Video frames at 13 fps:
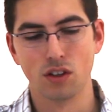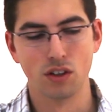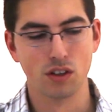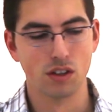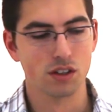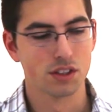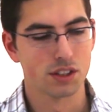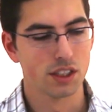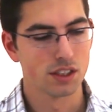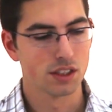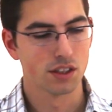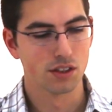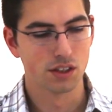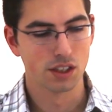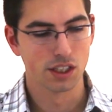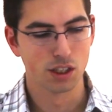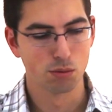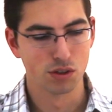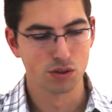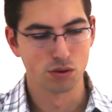our stationary
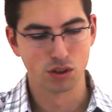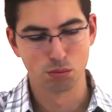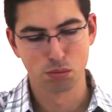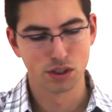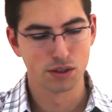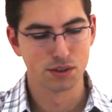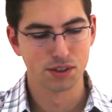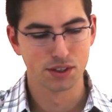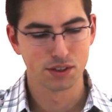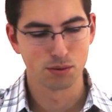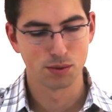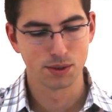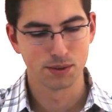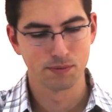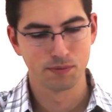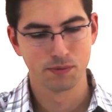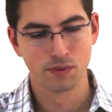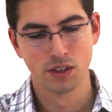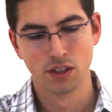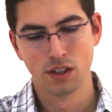cameras, which are bigger than this one,
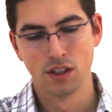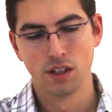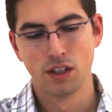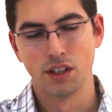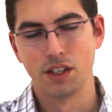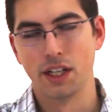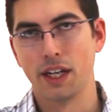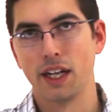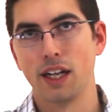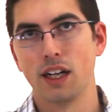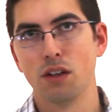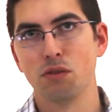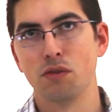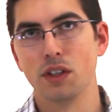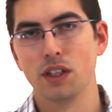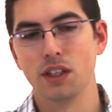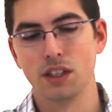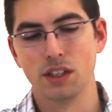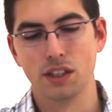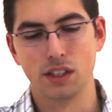that have
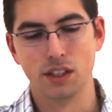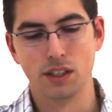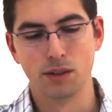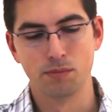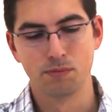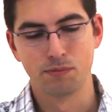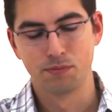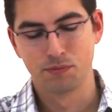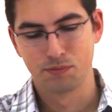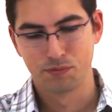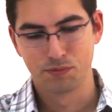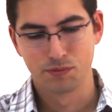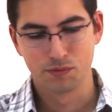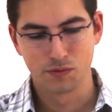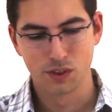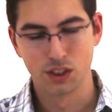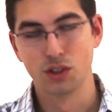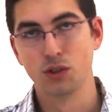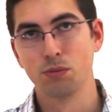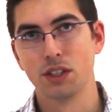a
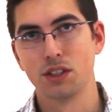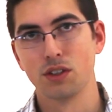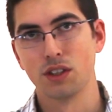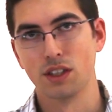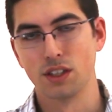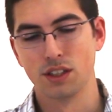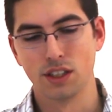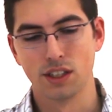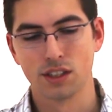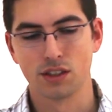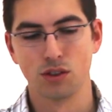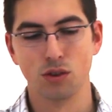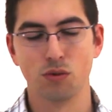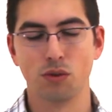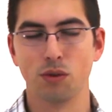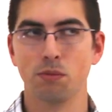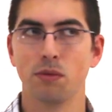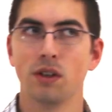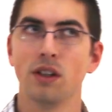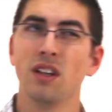zoom that you can adjust, go from
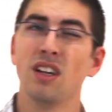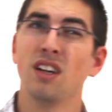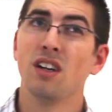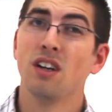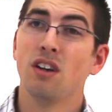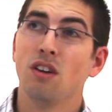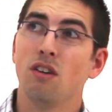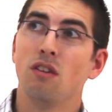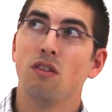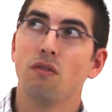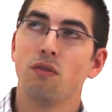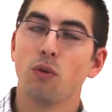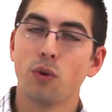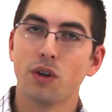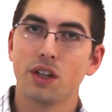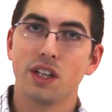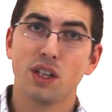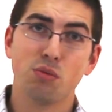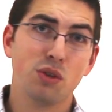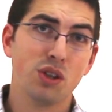4 to
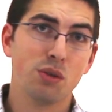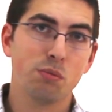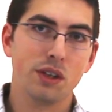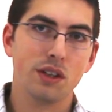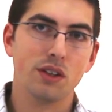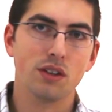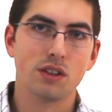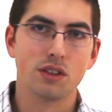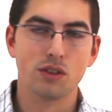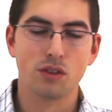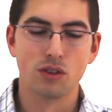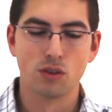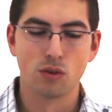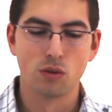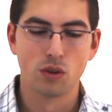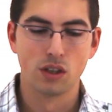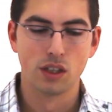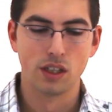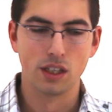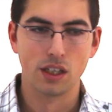9mm, so
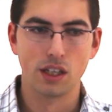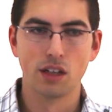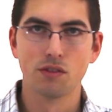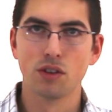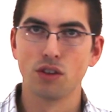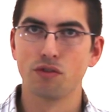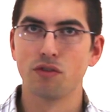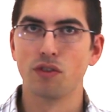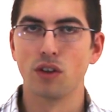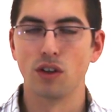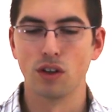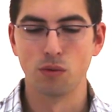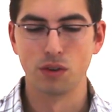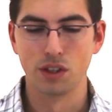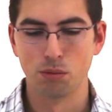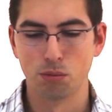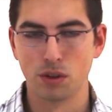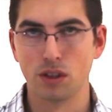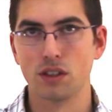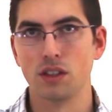not very far when you
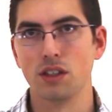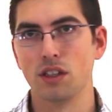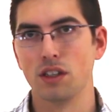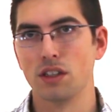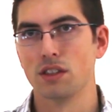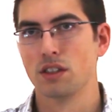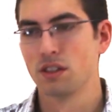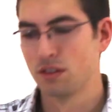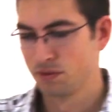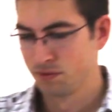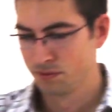compare it to this.